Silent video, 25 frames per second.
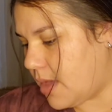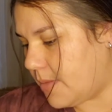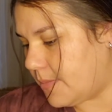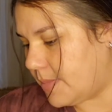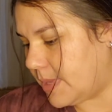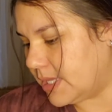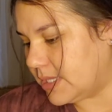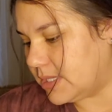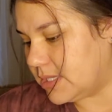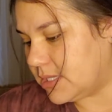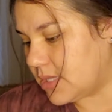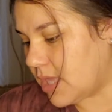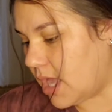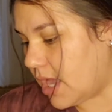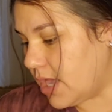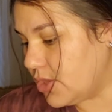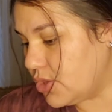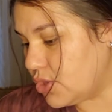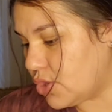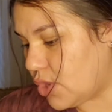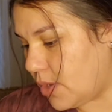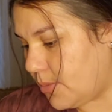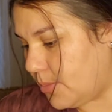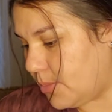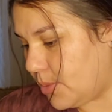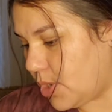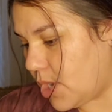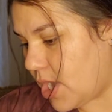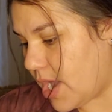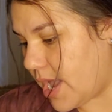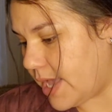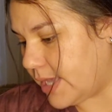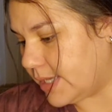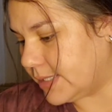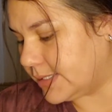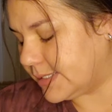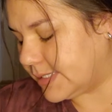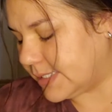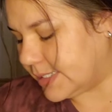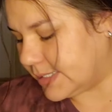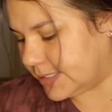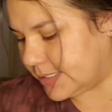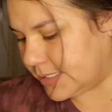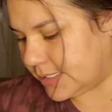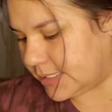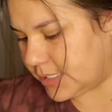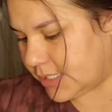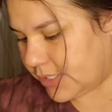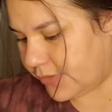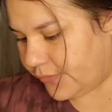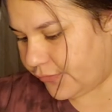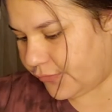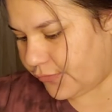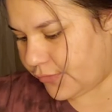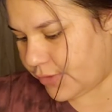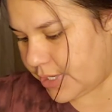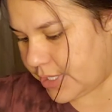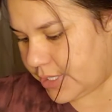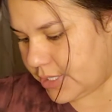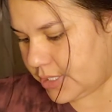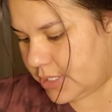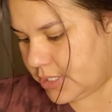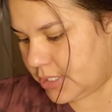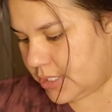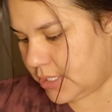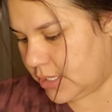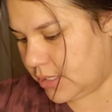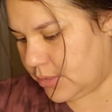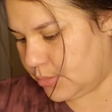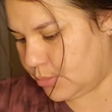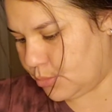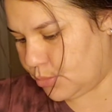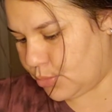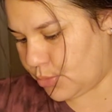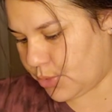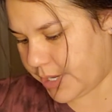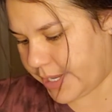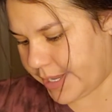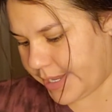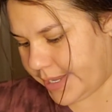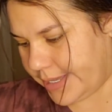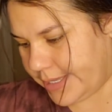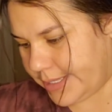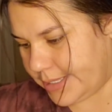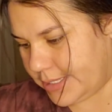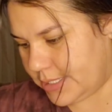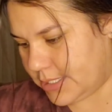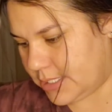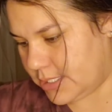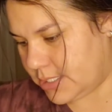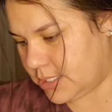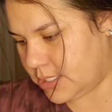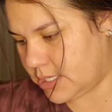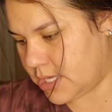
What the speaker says: It's not ShaperX. It's a different brand.